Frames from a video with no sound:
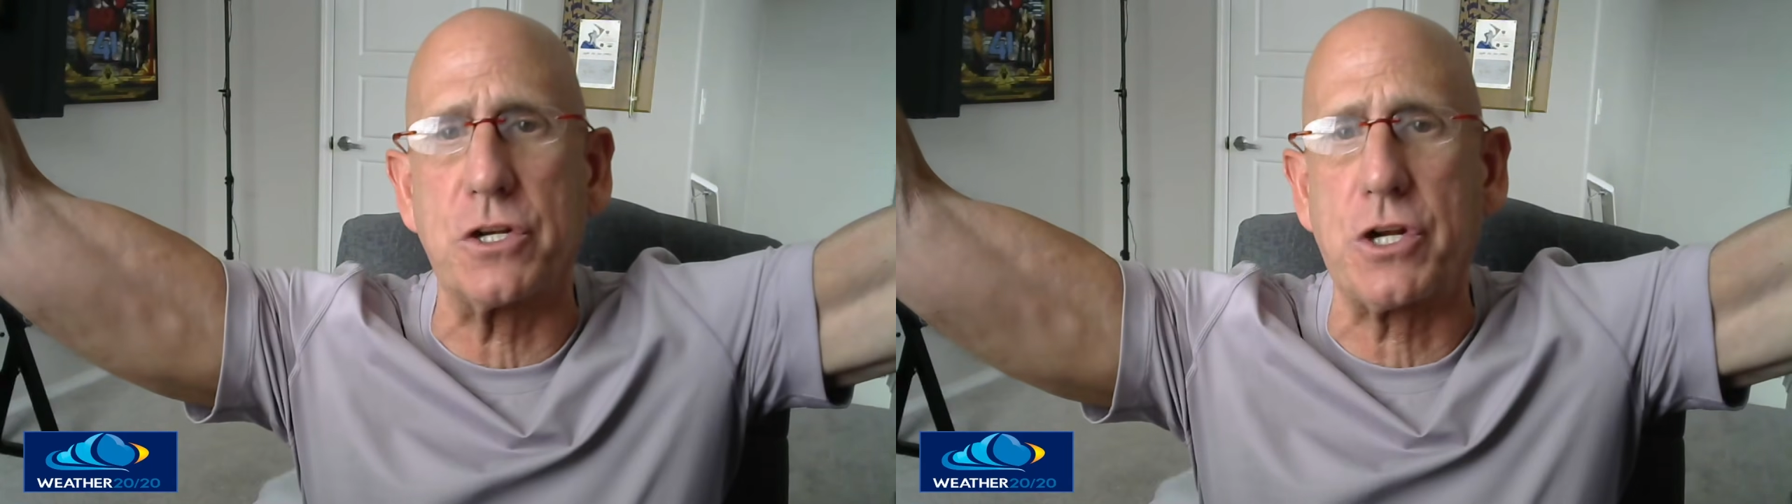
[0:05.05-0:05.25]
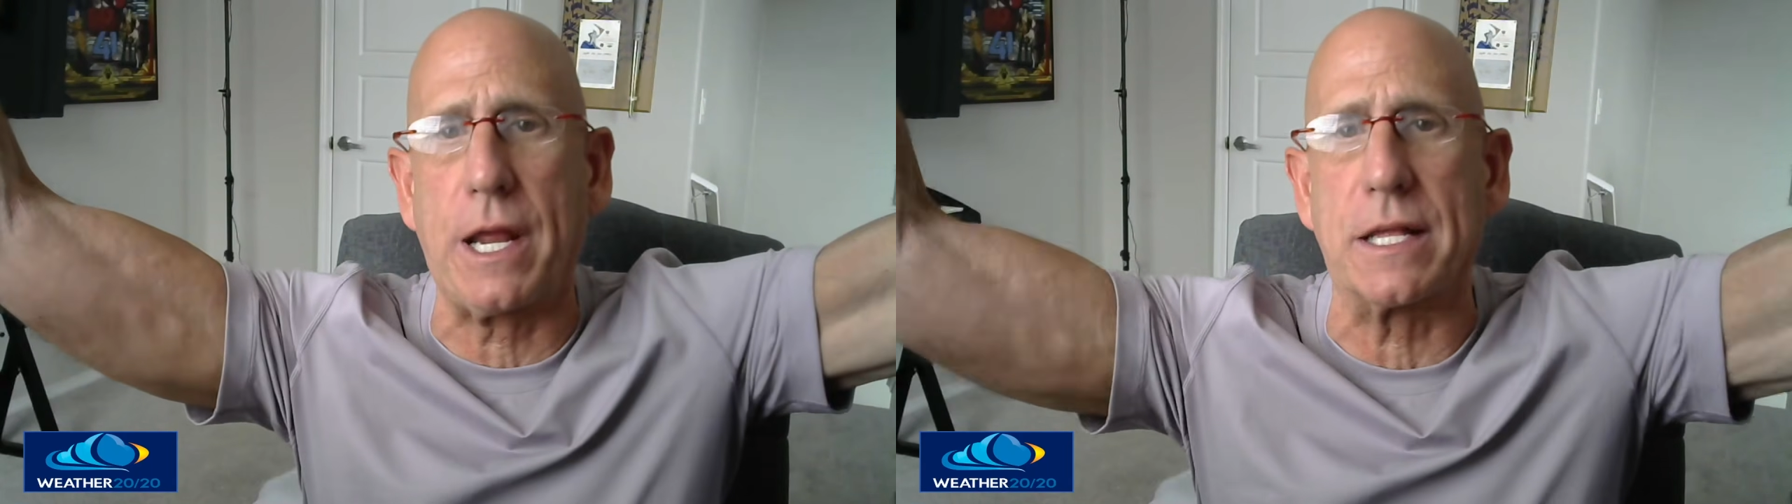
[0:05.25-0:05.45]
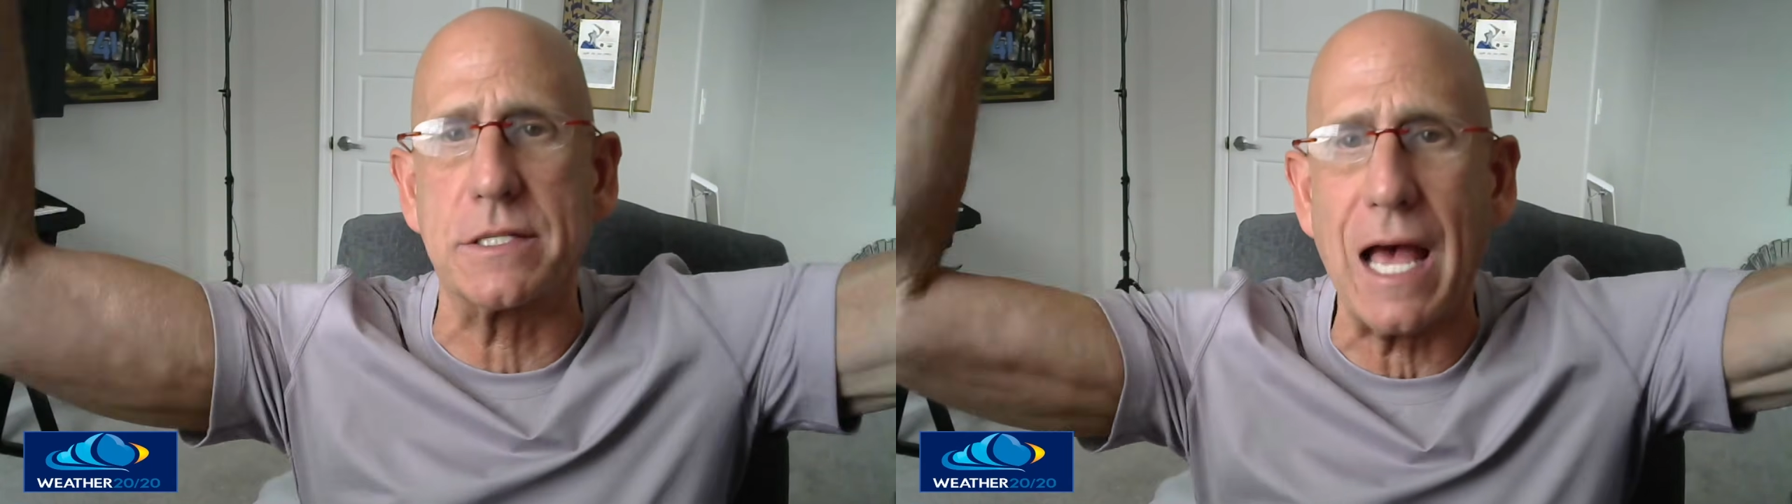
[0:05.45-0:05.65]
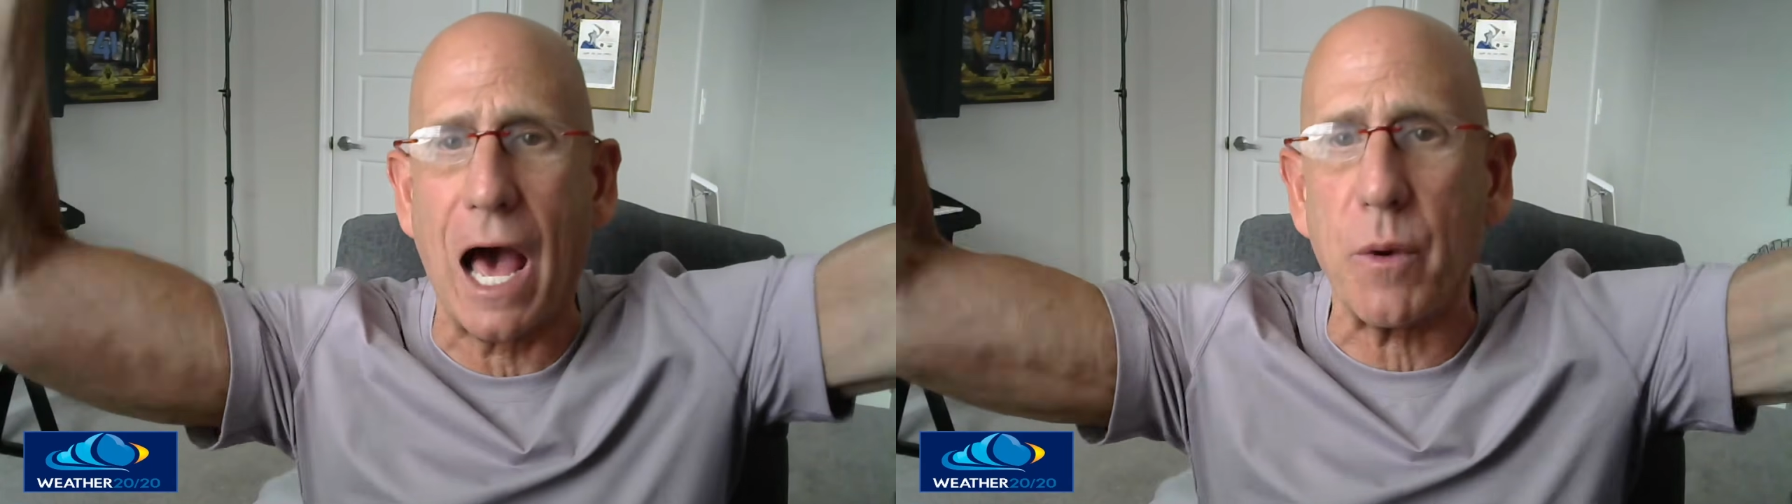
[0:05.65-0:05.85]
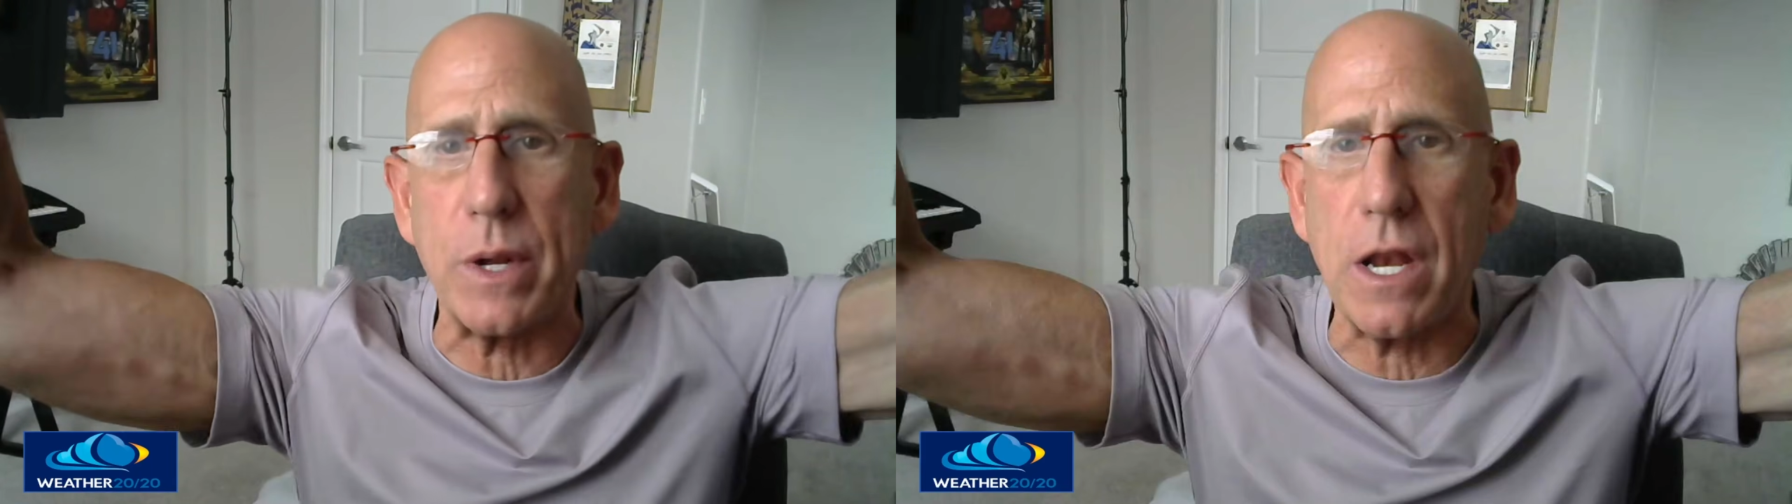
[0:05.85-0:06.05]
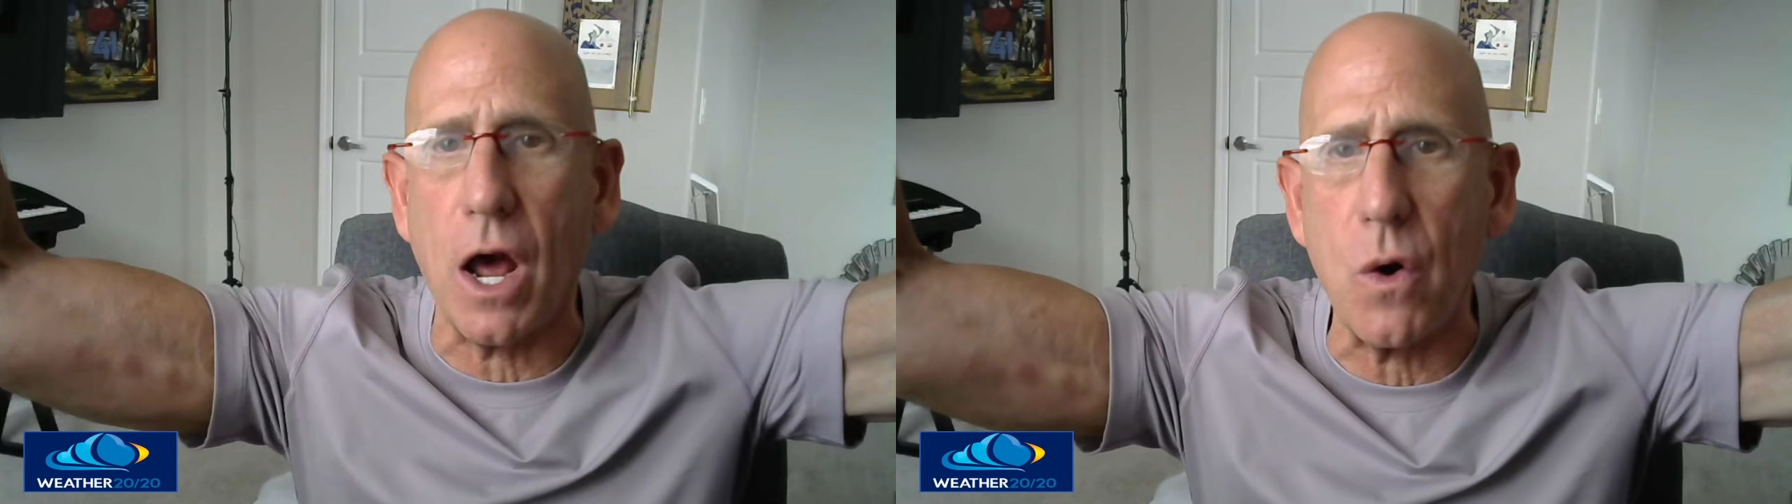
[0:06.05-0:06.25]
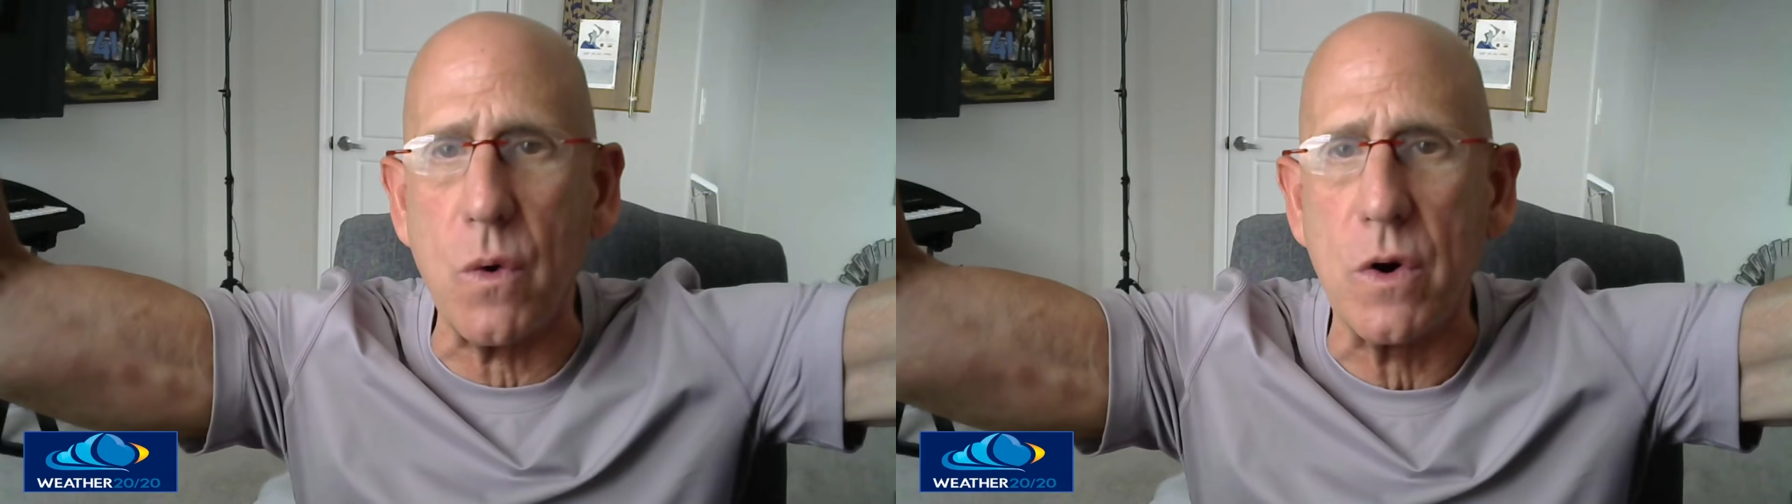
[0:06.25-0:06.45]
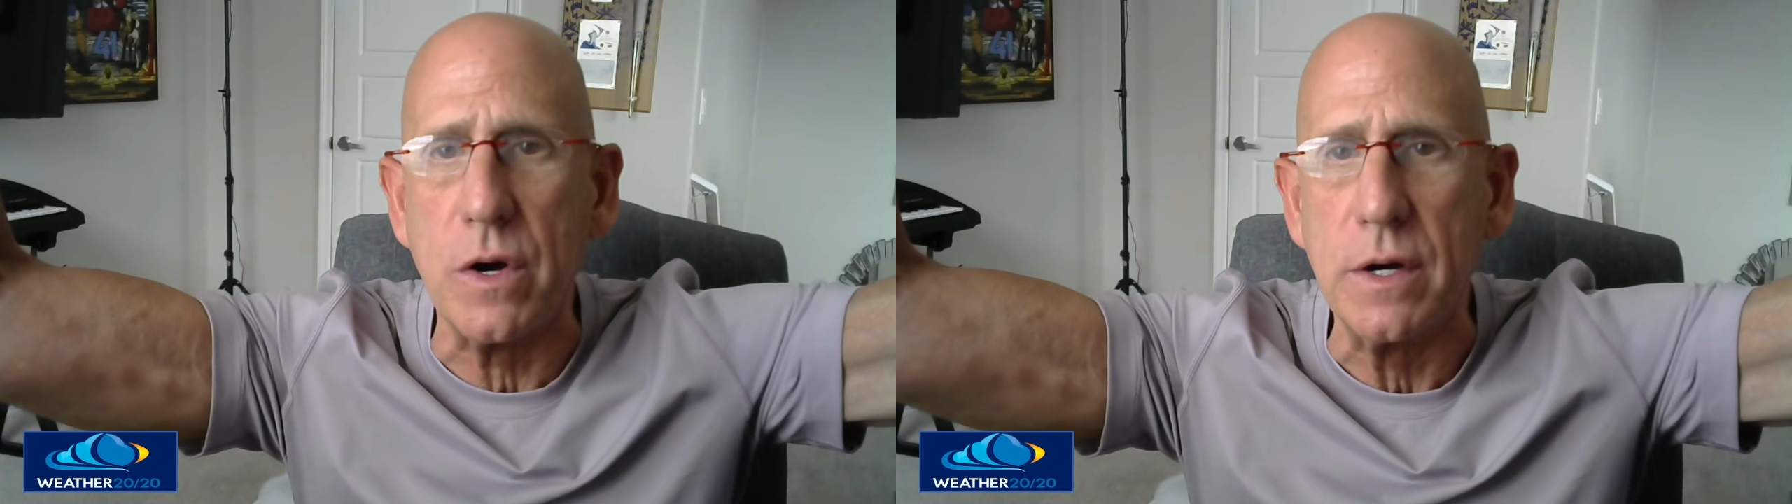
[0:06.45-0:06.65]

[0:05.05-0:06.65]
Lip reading: chance. How do we know?